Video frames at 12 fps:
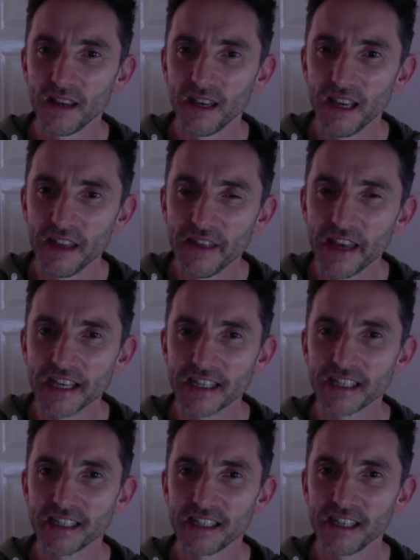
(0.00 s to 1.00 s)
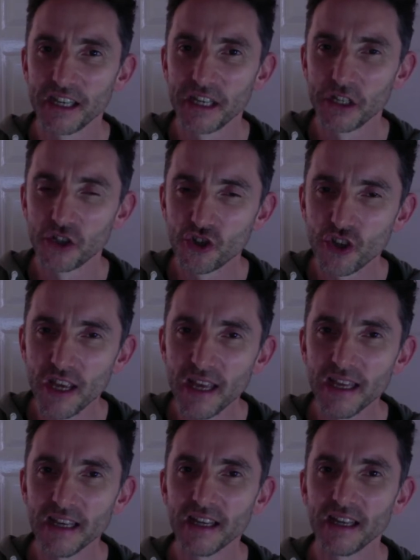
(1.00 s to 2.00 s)
In this,
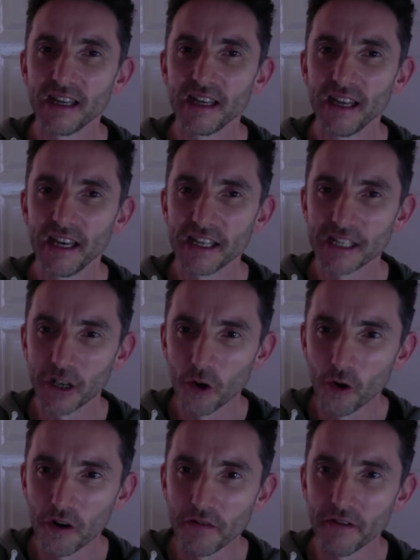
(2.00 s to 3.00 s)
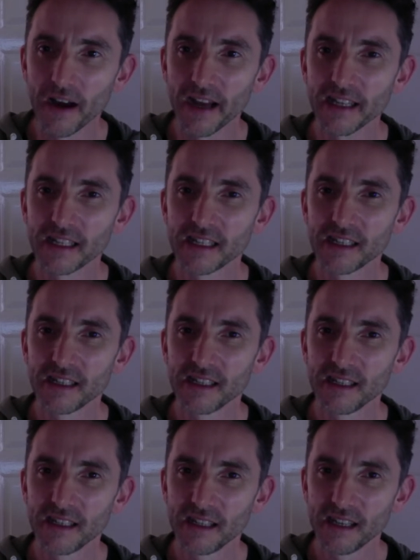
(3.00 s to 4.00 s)
she is glorified
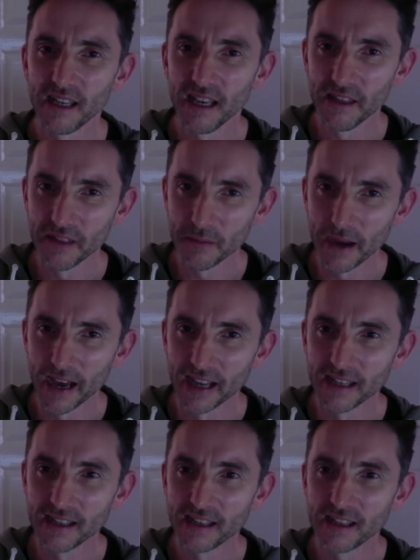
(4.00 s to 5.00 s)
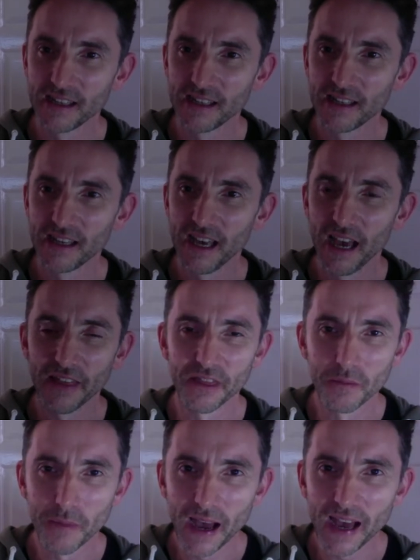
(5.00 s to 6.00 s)
in the man, and
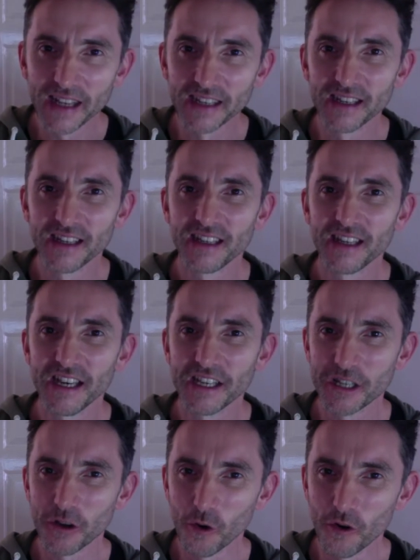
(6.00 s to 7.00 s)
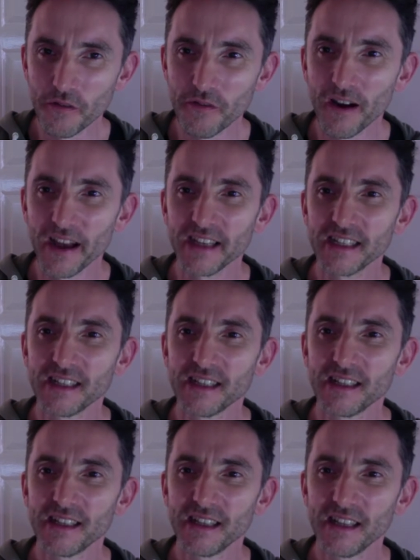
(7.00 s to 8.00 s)
the man is glorified
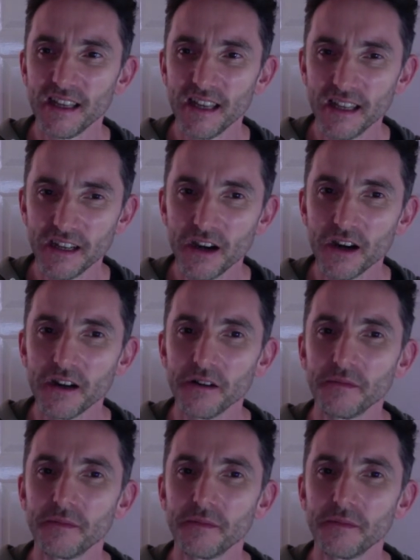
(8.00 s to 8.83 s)
in her.